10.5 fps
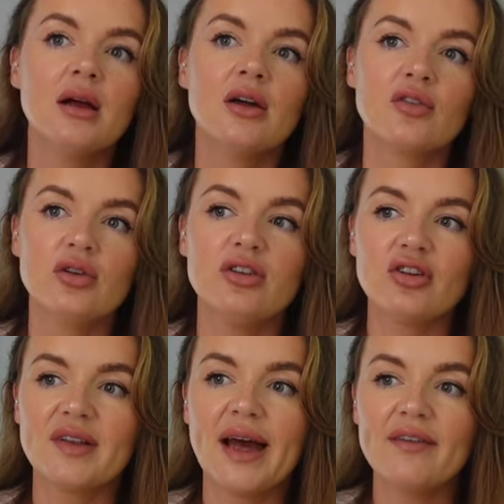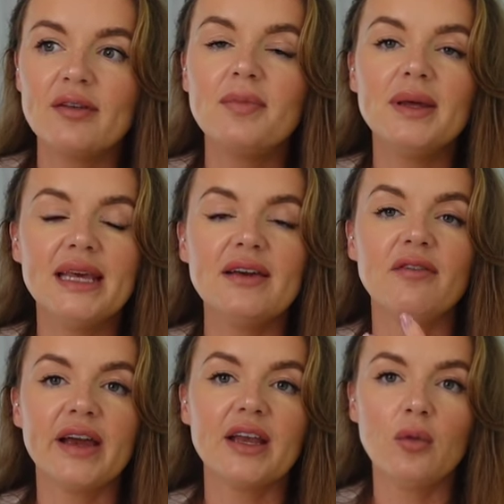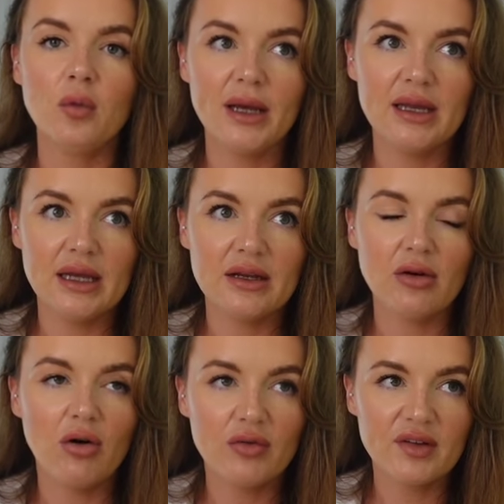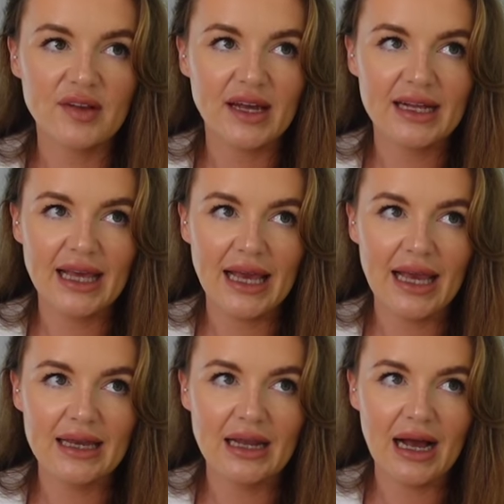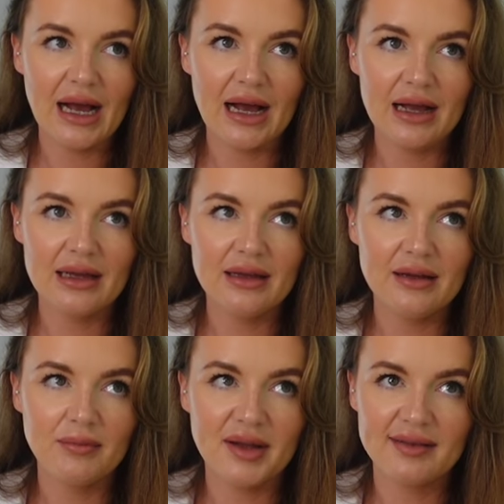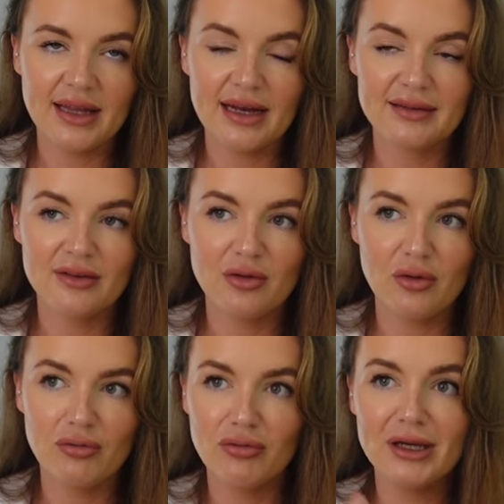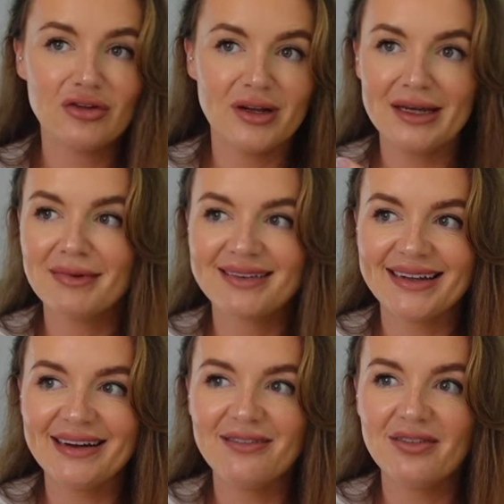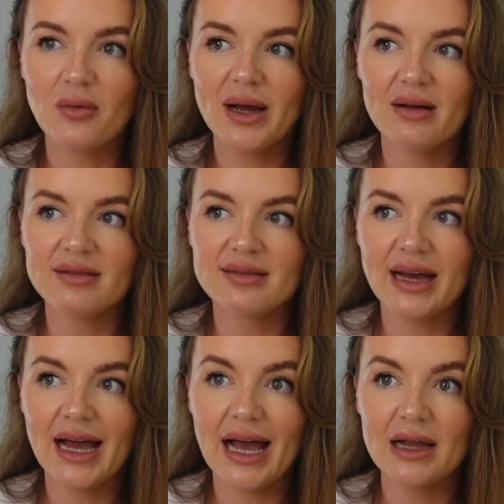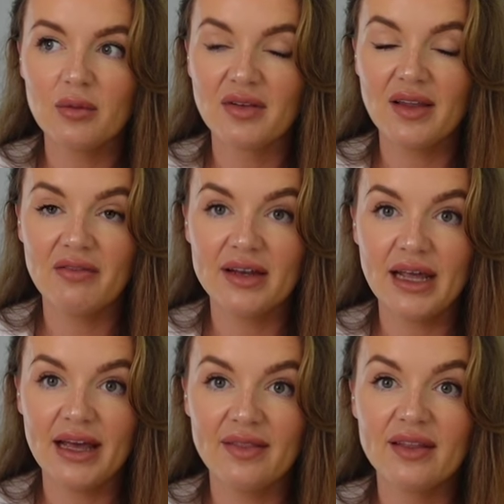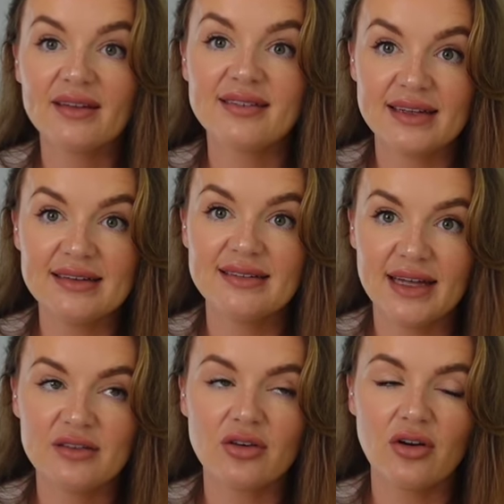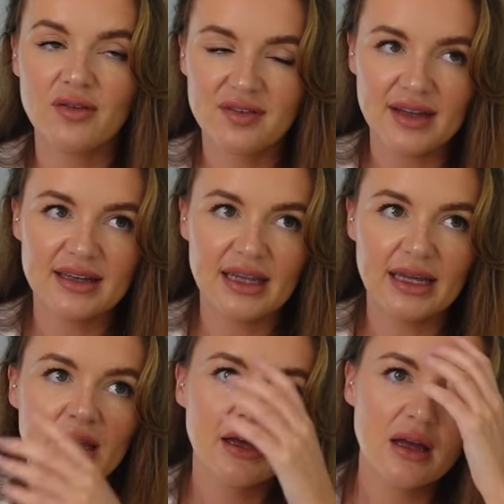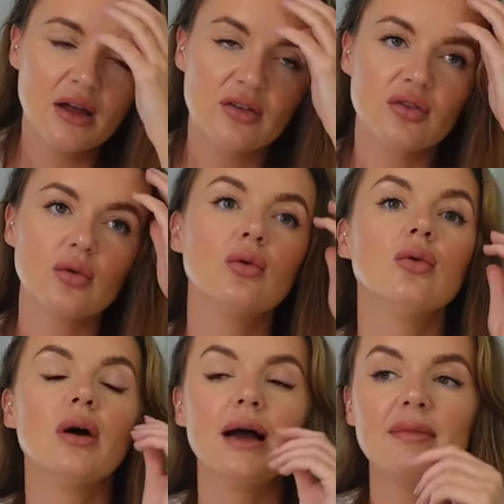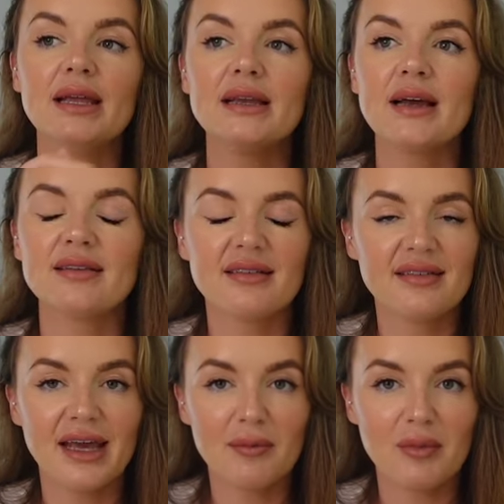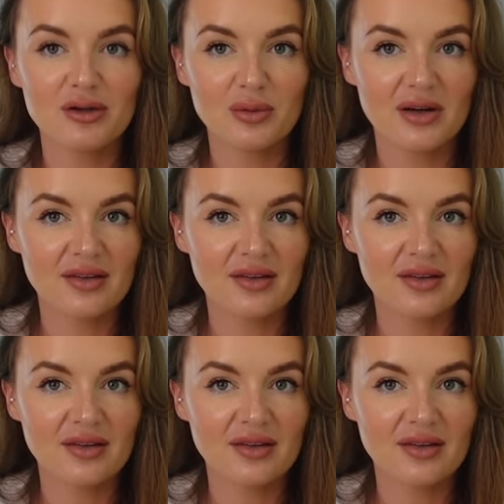So you just have to be very wary. And obviously, again, I basically had to retrain myself whilst I was living in the city centre of Sydney. So, I mean, it doesn't get much worse